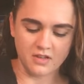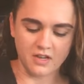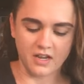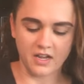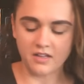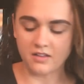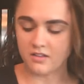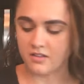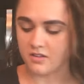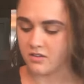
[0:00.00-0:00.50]

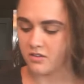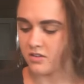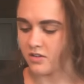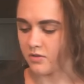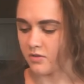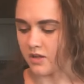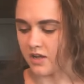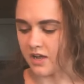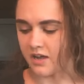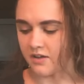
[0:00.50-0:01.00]
I literally
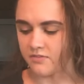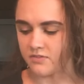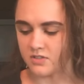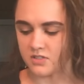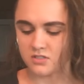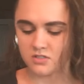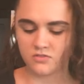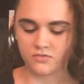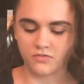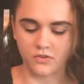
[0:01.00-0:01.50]
will have
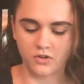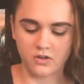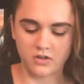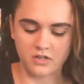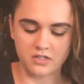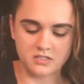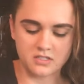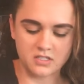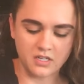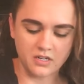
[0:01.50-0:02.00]
these for,
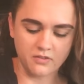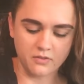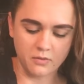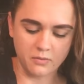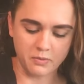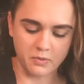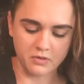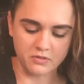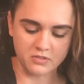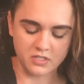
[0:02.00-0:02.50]
instead of a
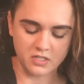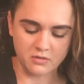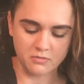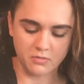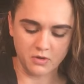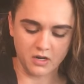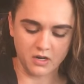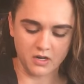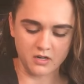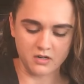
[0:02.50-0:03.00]
protein
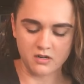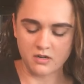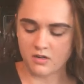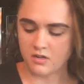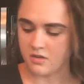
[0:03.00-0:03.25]
bar,